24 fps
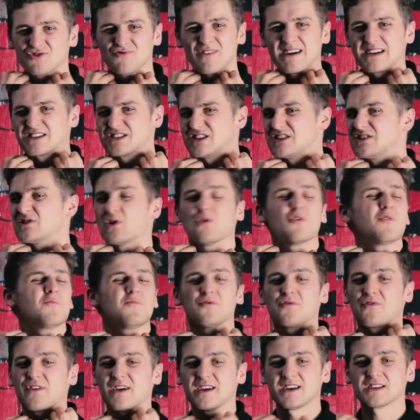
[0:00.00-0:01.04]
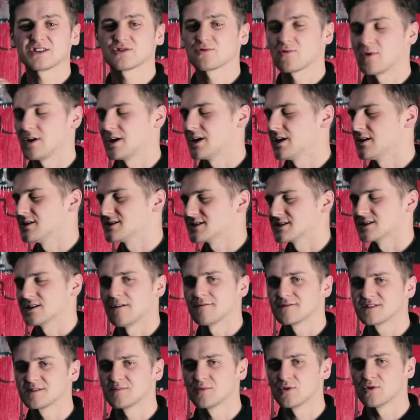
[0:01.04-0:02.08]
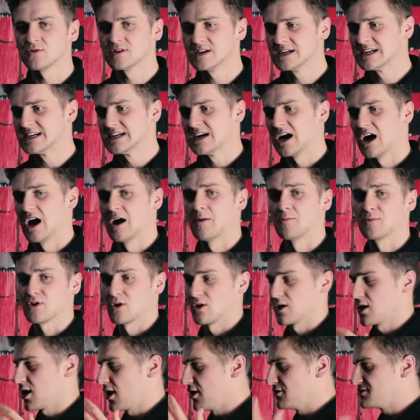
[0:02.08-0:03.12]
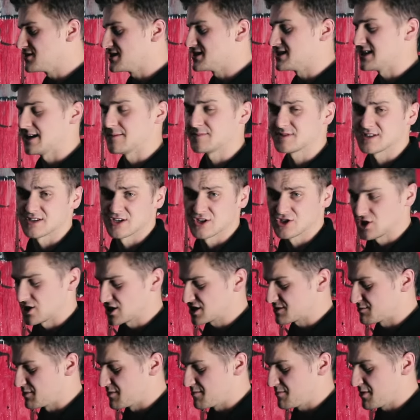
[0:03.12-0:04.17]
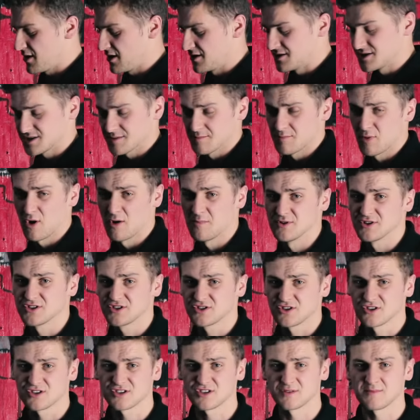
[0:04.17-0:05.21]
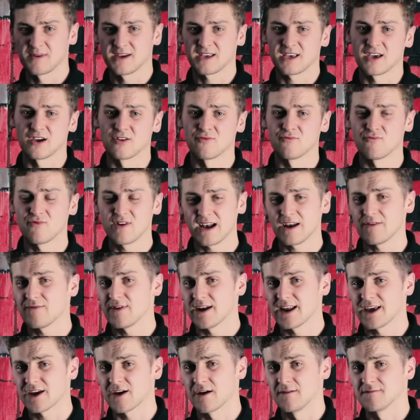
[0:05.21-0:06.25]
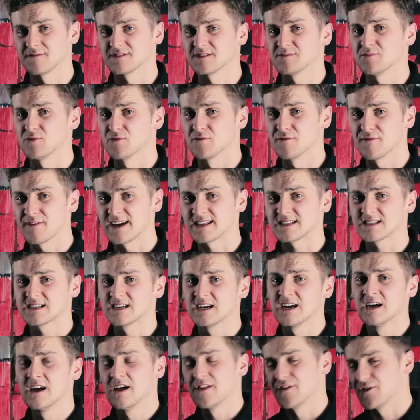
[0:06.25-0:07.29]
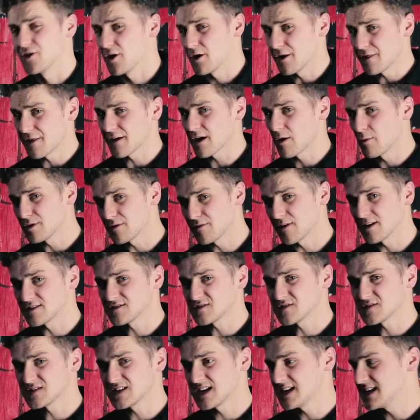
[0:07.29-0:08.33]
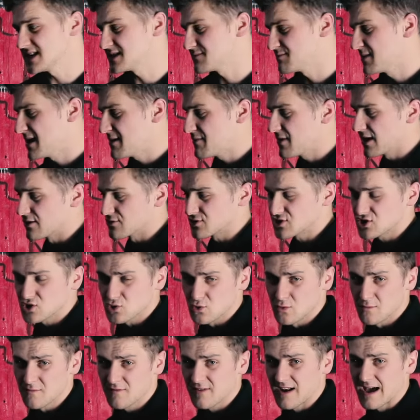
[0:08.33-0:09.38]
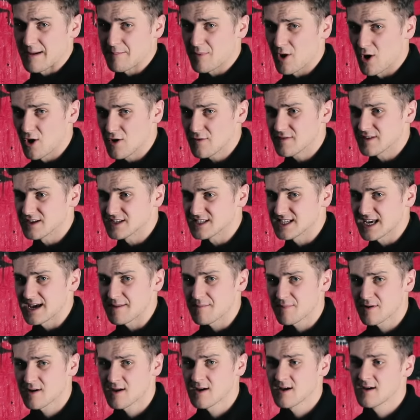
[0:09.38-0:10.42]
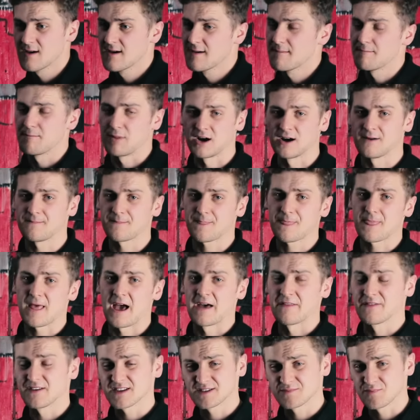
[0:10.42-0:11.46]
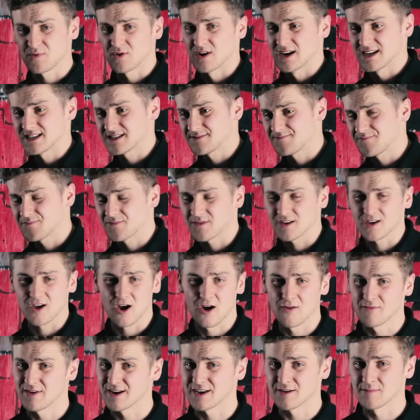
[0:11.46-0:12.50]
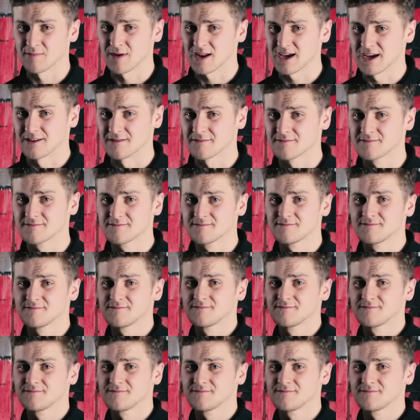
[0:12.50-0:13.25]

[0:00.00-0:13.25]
not a scratchy, horrible thing. It's quite nice and comfortable. We've got loads of zips and adjustment buttons and poppers just to make it a really, really comfortable fit. The only thing I would have liked to have seen is maybe a little storm flap over the zip, but at this price, you can't really complain.